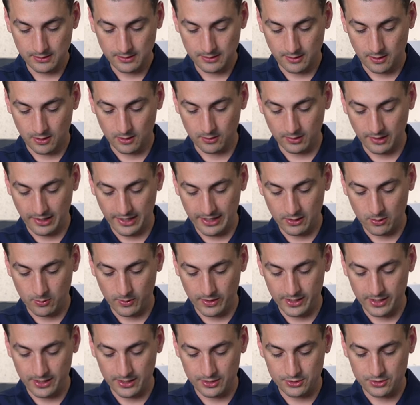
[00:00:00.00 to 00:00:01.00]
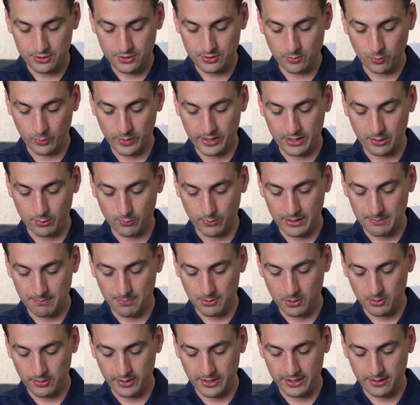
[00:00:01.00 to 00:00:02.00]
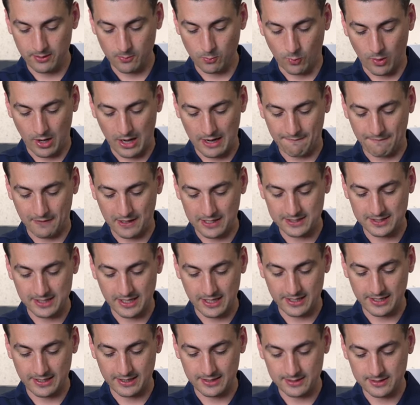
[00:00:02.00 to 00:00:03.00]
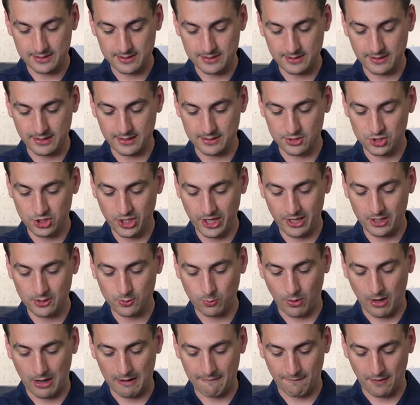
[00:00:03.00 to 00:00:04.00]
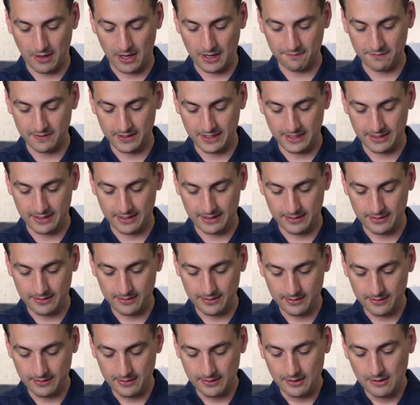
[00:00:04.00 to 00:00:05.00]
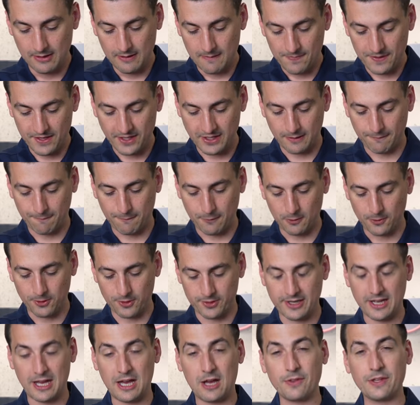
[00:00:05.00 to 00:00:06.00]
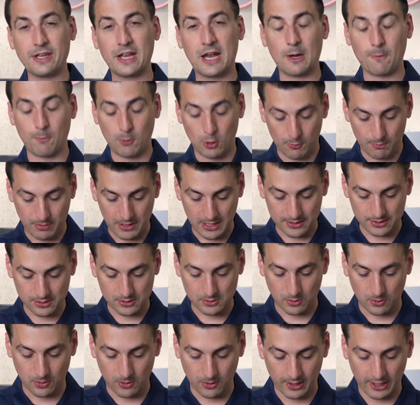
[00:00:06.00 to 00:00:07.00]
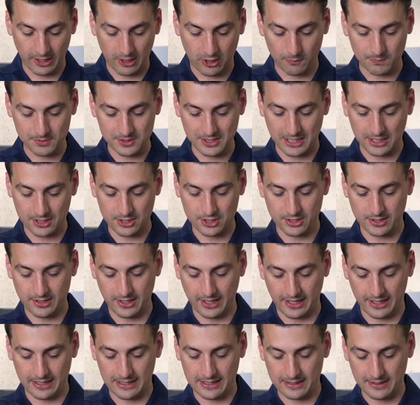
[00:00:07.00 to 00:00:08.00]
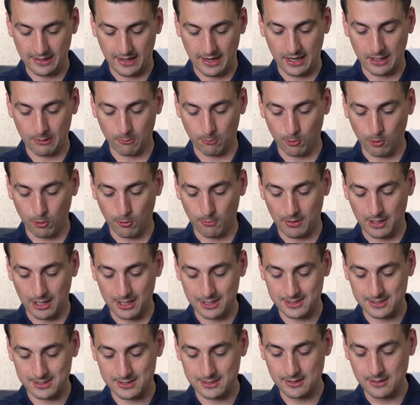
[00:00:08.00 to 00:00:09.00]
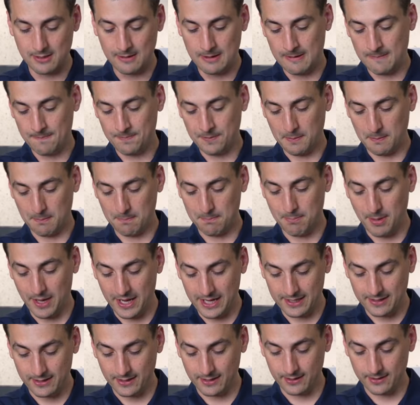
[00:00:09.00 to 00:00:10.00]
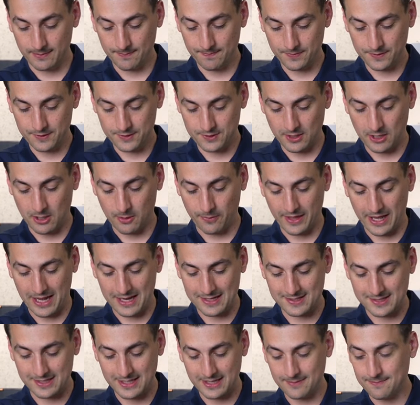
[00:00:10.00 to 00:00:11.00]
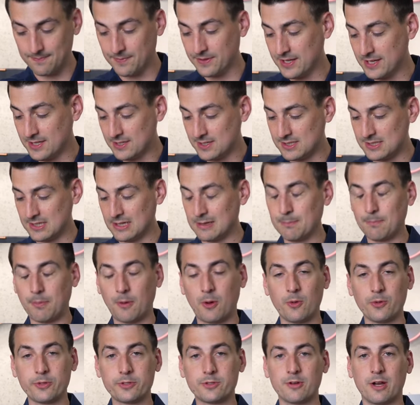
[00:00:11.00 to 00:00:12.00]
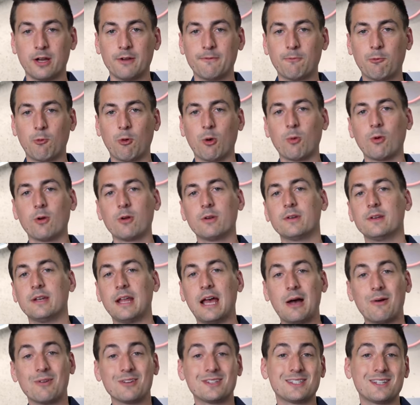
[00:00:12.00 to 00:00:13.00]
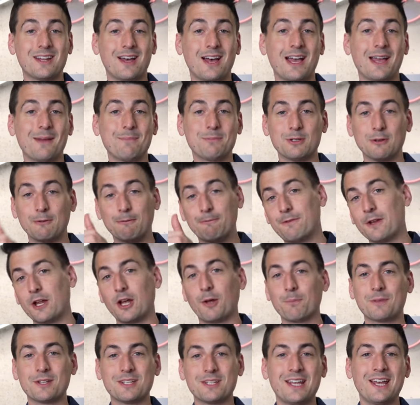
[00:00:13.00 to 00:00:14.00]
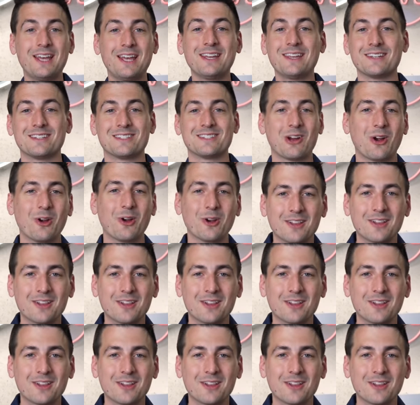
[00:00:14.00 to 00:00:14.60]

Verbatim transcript: Our language, we can reboot it, Wi-Fi settings, and change Wi-Fi if needed. And then further down, the iRobot store, help section, and iRobot's beta. So that's it. Simple, straightforward. Now it's time to fill up the tank and start